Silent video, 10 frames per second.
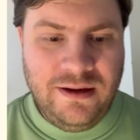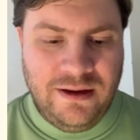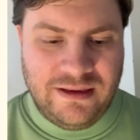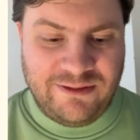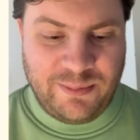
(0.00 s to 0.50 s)

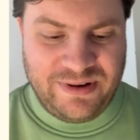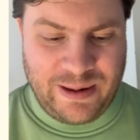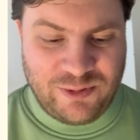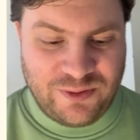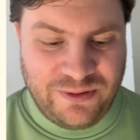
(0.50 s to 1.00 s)
that we've been
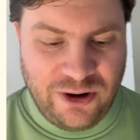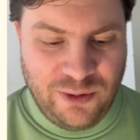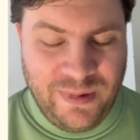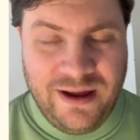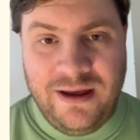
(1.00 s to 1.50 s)
able to
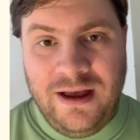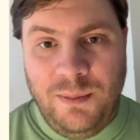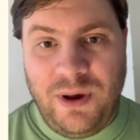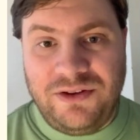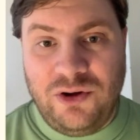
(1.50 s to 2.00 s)
farm.
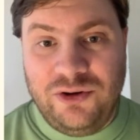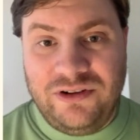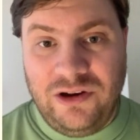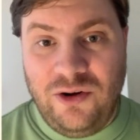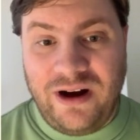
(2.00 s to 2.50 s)
But
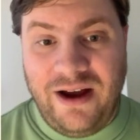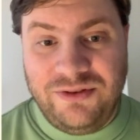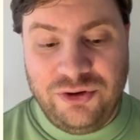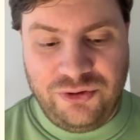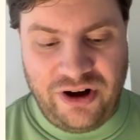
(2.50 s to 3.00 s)
not long
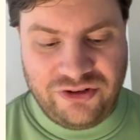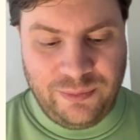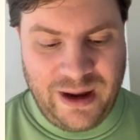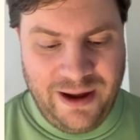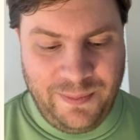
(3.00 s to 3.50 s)
after the treasure
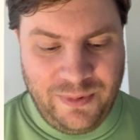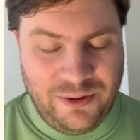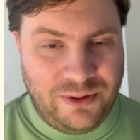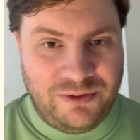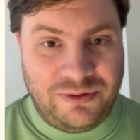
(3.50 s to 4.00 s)
map,
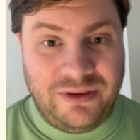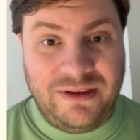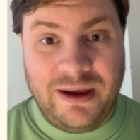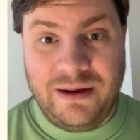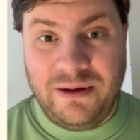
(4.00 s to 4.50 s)
uh, uh
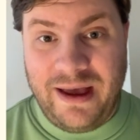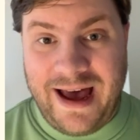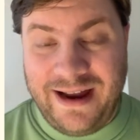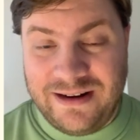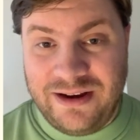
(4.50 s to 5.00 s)
the
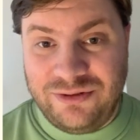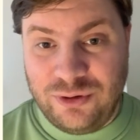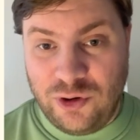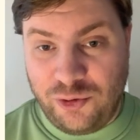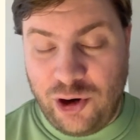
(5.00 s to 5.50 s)
any
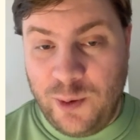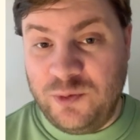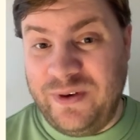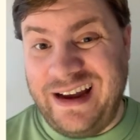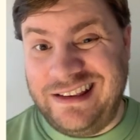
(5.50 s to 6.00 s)
Sugo drops,
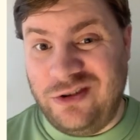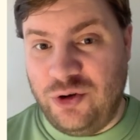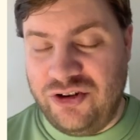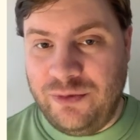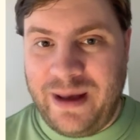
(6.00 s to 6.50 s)
we get the
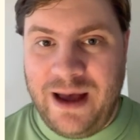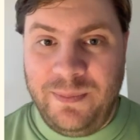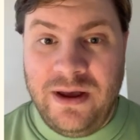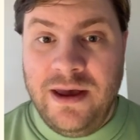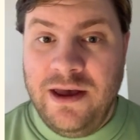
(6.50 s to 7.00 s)
treasure map,
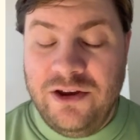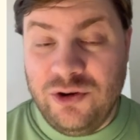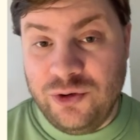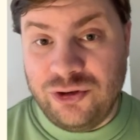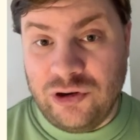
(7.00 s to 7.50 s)

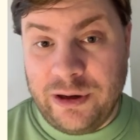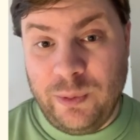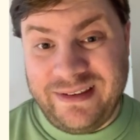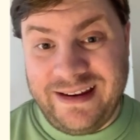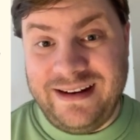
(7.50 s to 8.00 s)
usually
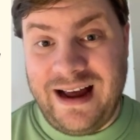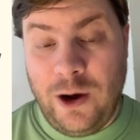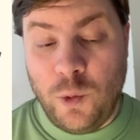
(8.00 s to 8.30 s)
within a